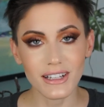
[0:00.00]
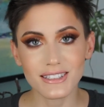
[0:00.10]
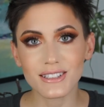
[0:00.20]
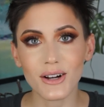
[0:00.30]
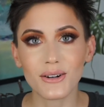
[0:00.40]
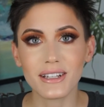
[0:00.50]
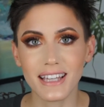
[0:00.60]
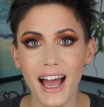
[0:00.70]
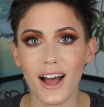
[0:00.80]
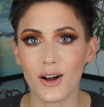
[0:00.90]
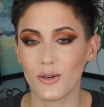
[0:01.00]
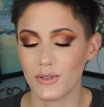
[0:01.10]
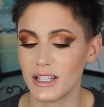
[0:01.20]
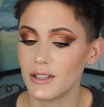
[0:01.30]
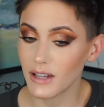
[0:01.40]
So yeah,
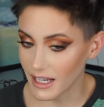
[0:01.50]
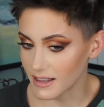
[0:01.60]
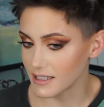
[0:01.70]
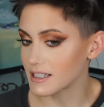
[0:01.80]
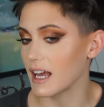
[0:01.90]
hopefully you like this.